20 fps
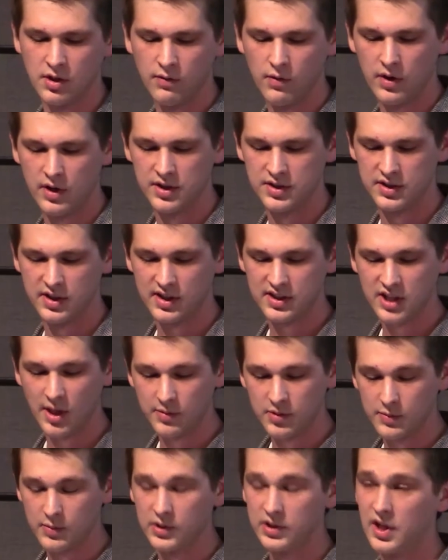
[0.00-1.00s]
of what is an
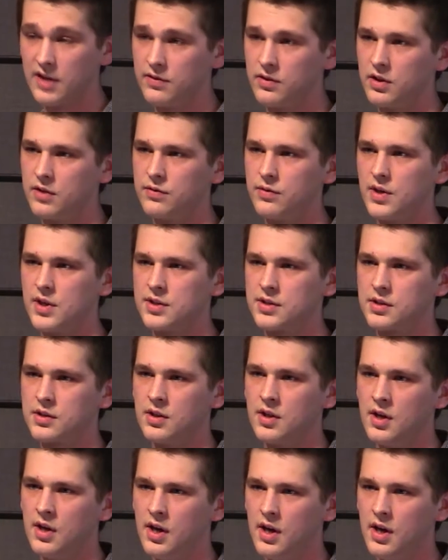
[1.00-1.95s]
acceptable level of risk.